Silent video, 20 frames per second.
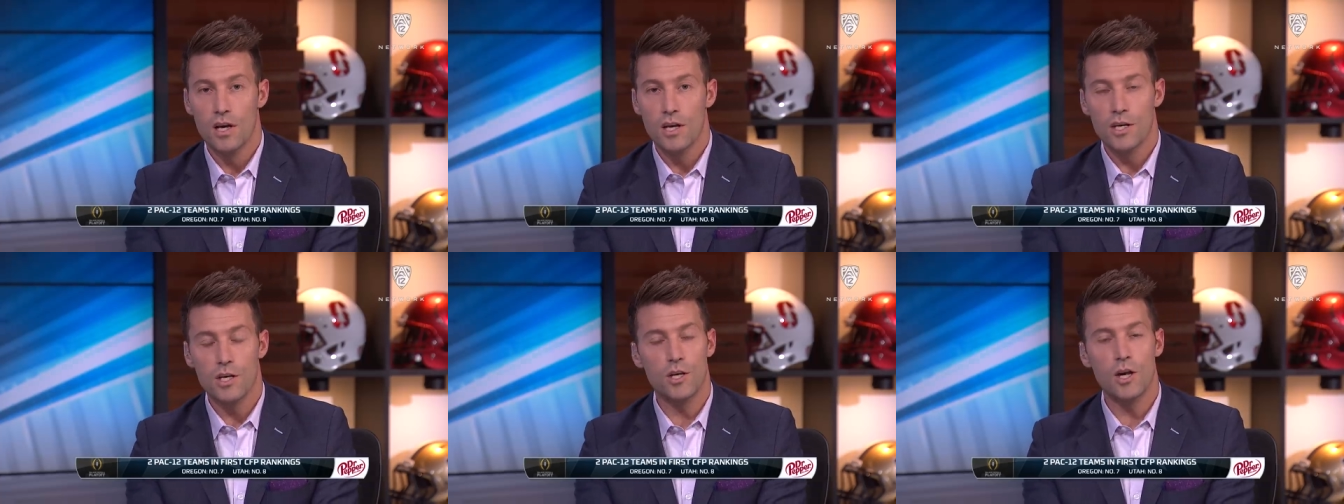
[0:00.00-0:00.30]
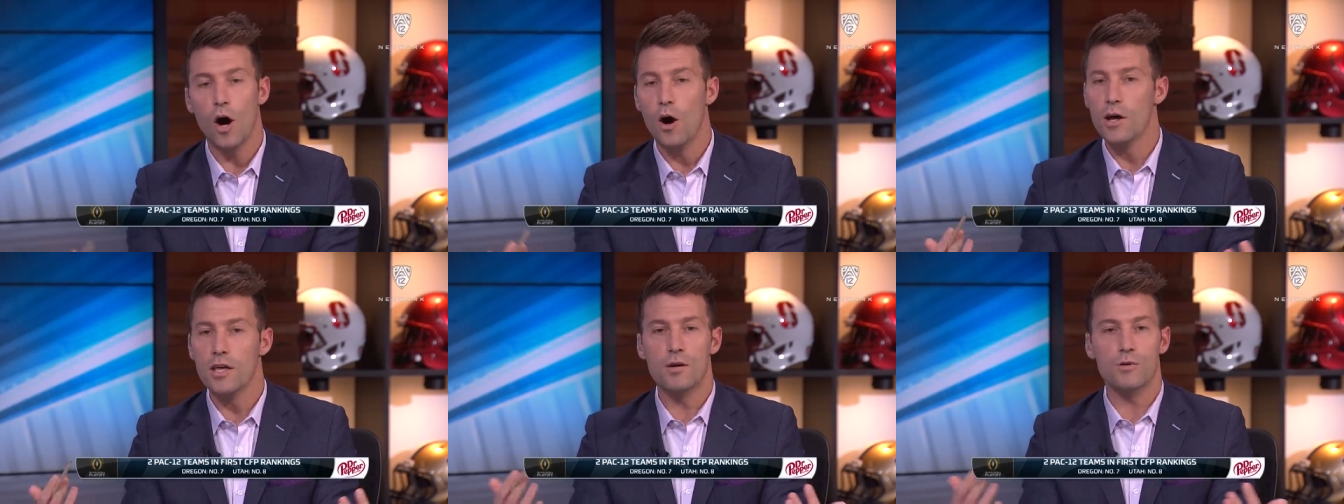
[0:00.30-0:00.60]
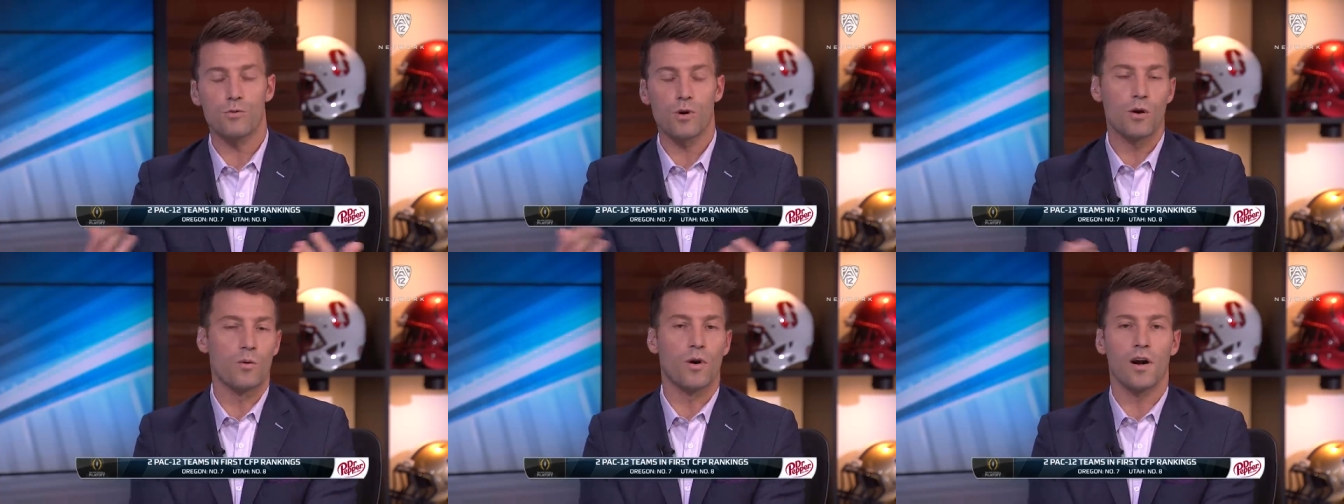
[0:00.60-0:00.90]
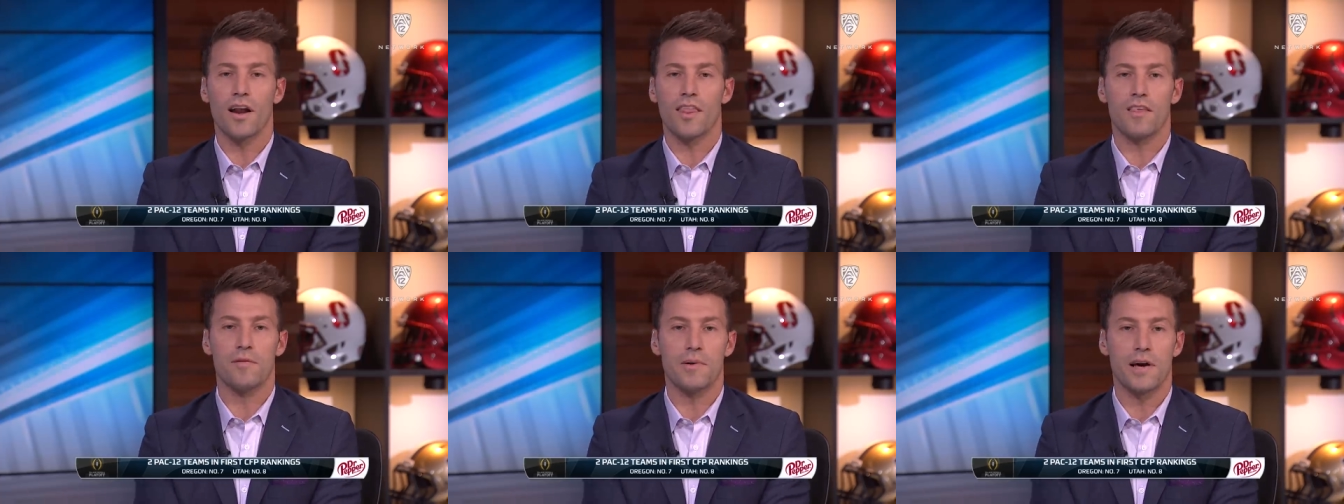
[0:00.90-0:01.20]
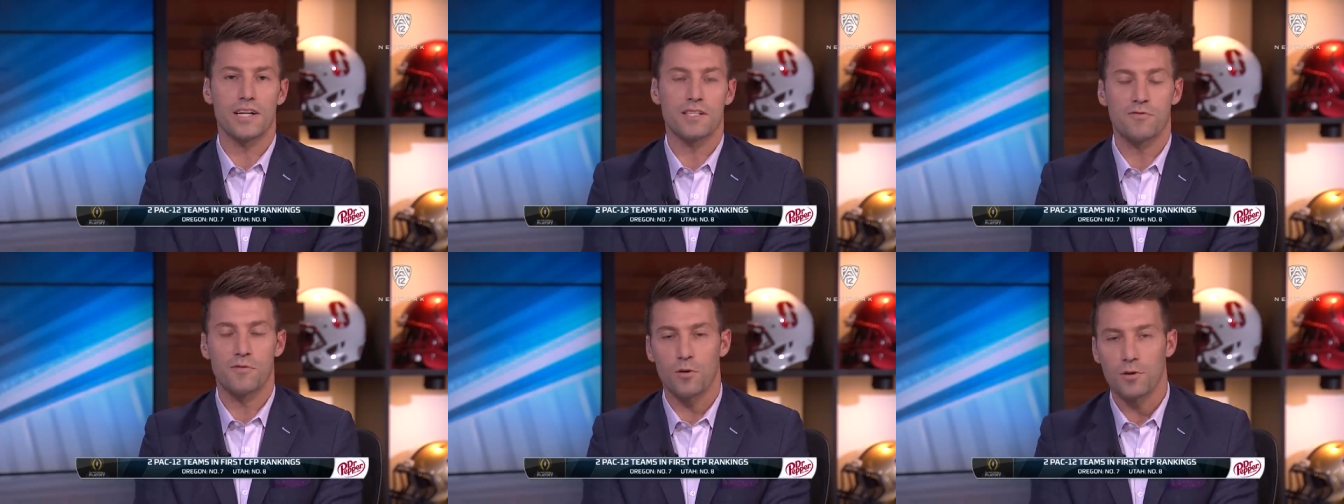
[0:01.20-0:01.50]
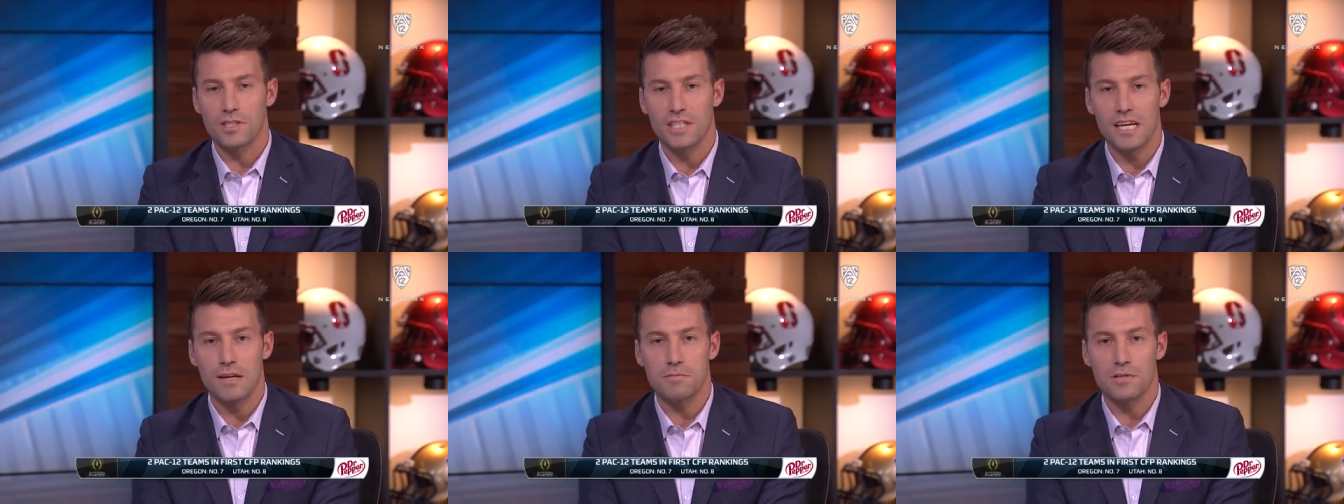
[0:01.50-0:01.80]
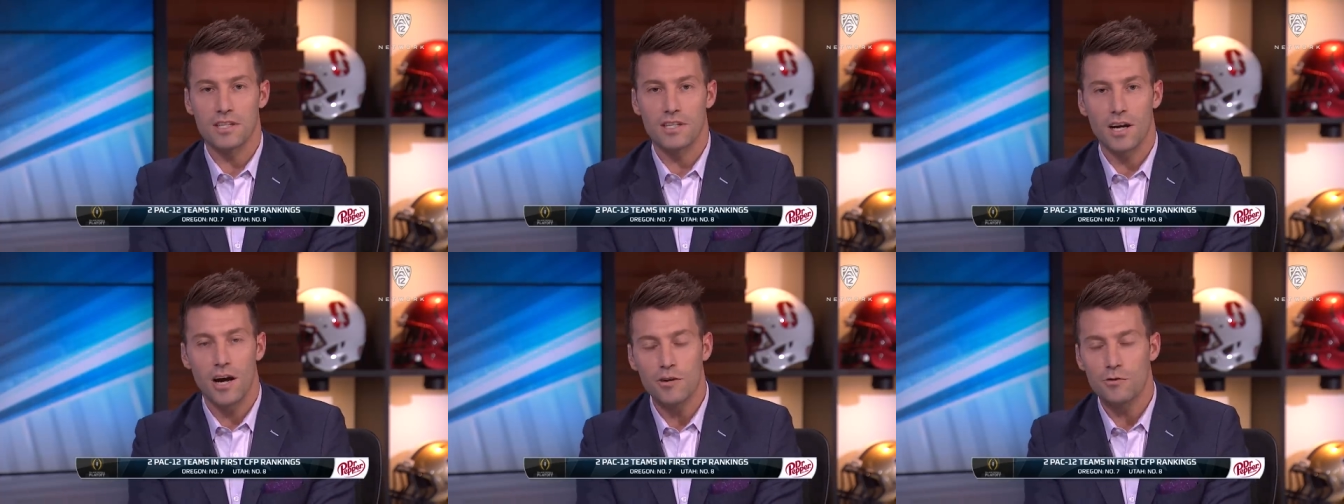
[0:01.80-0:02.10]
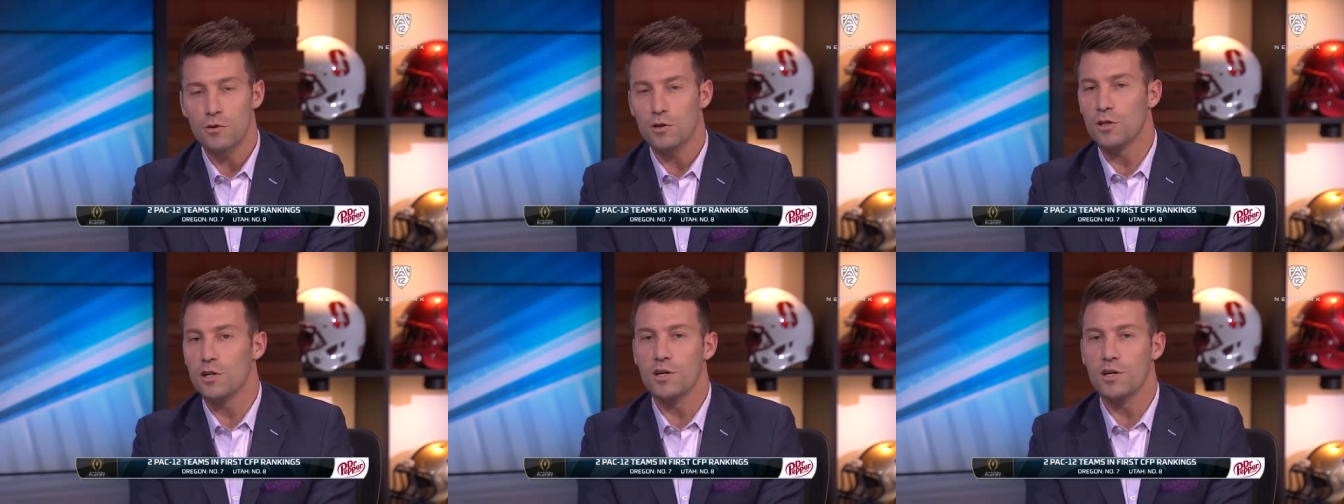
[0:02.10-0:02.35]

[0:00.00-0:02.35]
you know, you we're one of the best four teams in the country.